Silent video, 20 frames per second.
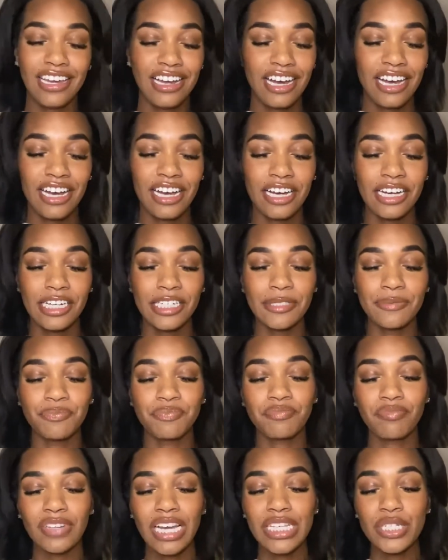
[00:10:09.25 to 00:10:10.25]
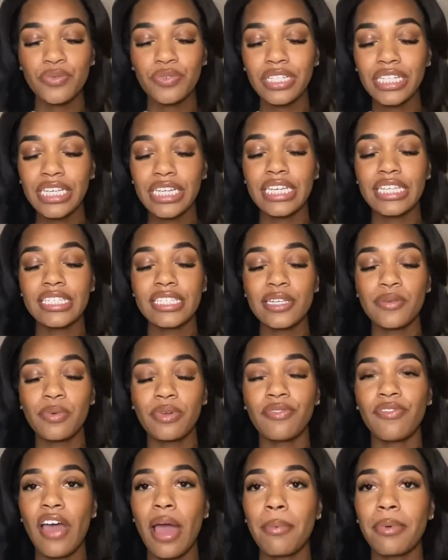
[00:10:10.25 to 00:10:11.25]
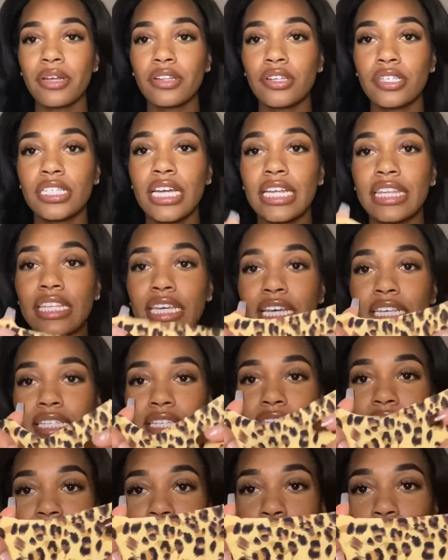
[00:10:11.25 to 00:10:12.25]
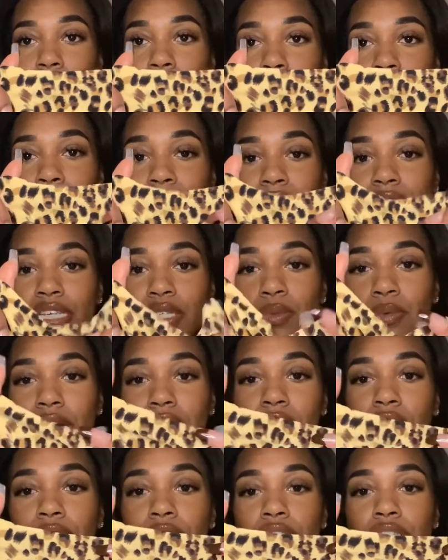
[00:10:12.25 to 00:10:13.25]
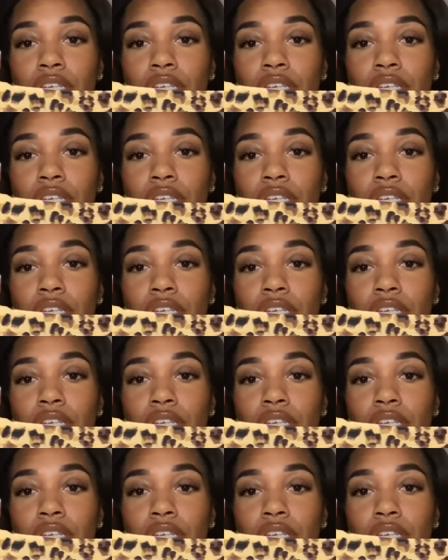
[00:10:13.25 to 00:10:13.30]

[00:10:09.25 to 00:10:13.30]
It's really easy when fabric looks like this, and this is why I picked this one out.